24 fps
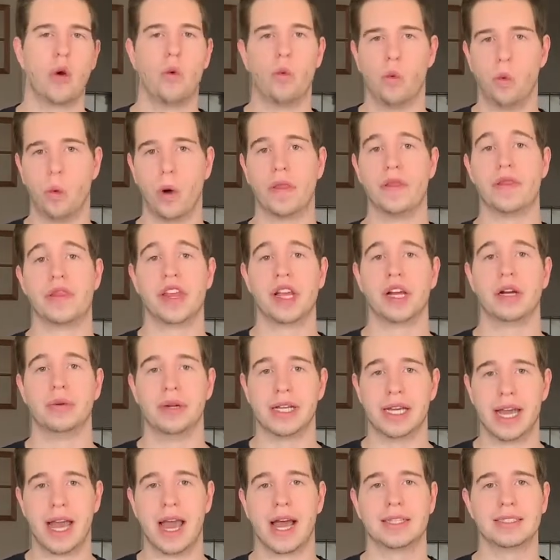One thing we
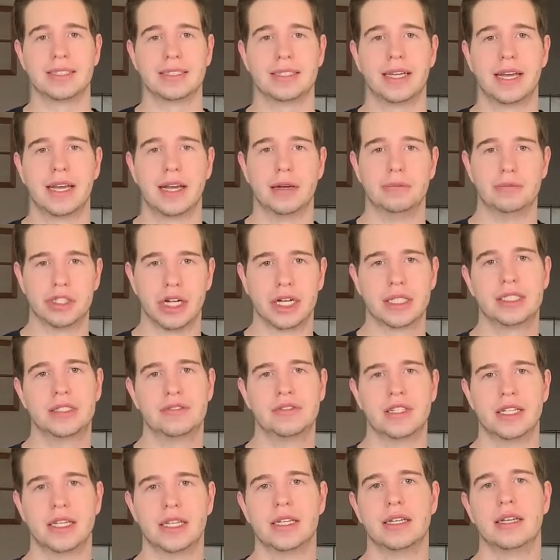can say
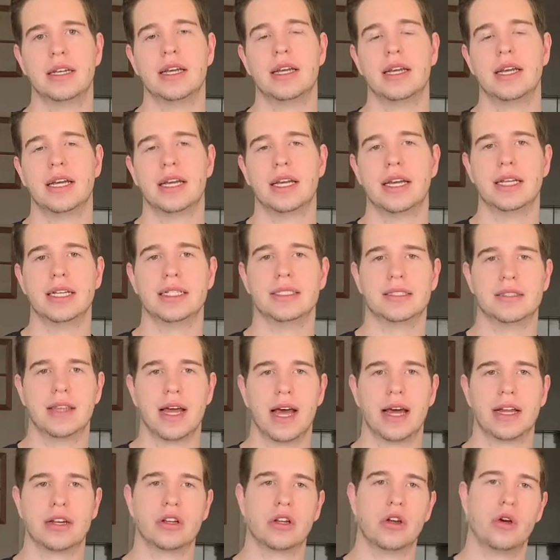objectively is
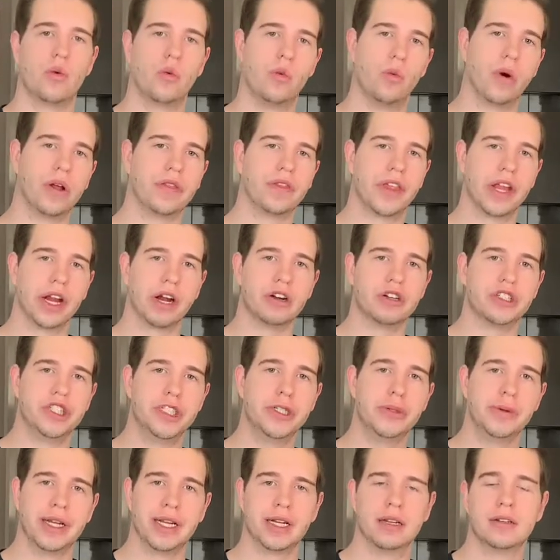that what they are
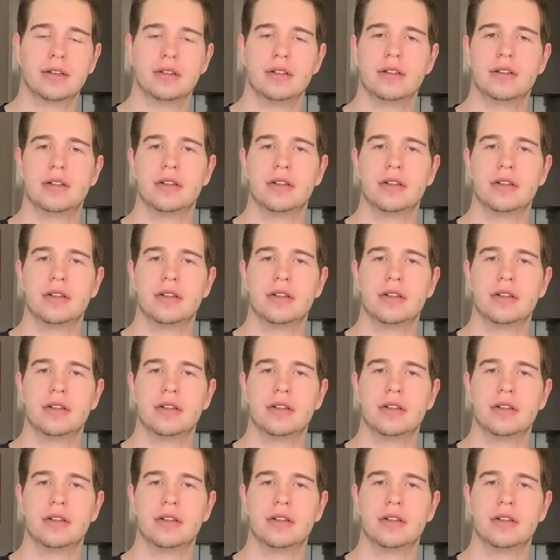doing